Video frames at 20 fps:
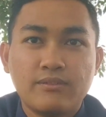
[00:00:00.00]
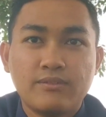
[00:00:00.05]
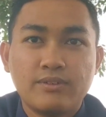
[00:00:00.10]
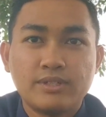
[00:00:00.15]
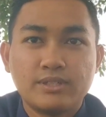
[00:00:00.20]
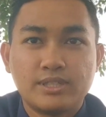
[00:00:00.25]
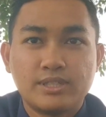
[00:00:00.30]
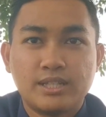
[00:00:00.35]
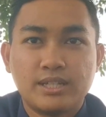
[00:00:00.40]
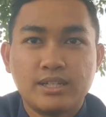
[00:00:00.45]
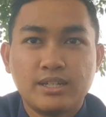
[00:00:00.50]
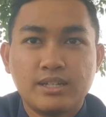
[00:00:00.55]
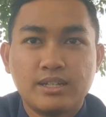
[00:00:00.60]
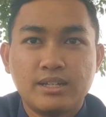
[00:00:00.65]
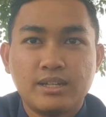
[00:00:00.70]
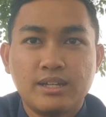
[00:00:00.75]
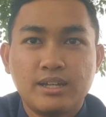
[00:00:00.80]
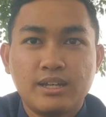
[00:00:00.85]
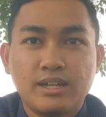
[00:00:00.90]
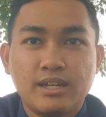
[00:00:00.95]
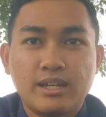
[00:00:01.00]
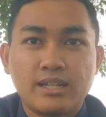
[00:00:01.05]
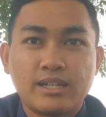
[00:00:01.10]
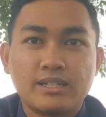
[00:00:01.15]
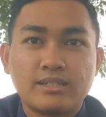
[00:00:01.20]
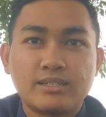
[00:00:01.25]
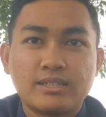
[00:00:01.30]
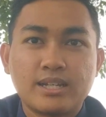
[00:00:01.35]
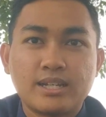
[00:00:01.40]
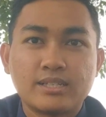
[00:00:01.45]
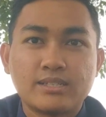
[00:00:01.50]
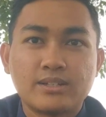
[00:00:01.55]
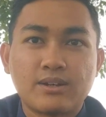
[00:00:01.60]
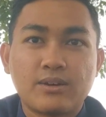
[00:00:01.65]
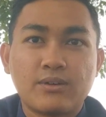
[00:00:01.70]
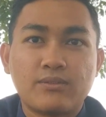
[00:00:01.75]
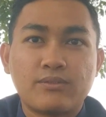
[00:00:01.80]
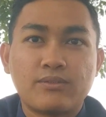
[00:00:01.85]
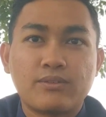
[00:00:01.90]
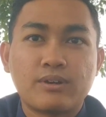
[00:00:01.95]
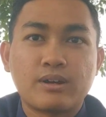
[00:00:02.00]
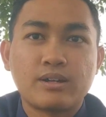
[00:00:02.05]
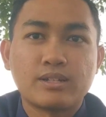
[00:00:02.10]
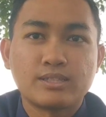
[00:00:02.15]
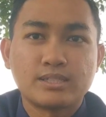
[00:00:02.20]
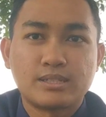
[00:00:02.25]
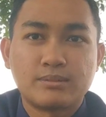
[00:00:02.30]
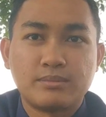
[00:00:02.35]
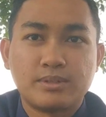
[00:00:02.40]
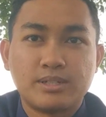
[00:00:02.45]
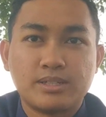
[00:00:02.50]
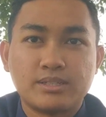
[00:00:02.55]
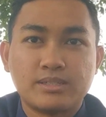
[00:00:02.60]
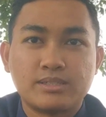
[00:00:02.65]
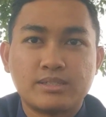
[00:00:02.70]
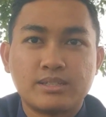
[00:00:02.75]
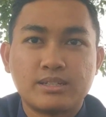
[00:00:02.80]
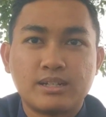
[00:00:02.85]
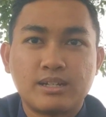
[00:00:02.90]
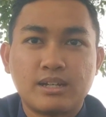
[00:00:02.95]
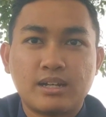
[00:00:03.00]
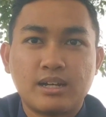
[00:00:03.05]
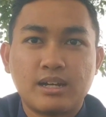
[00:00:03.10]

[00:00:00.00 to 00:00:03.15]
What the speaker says: Firstly, in context of customers,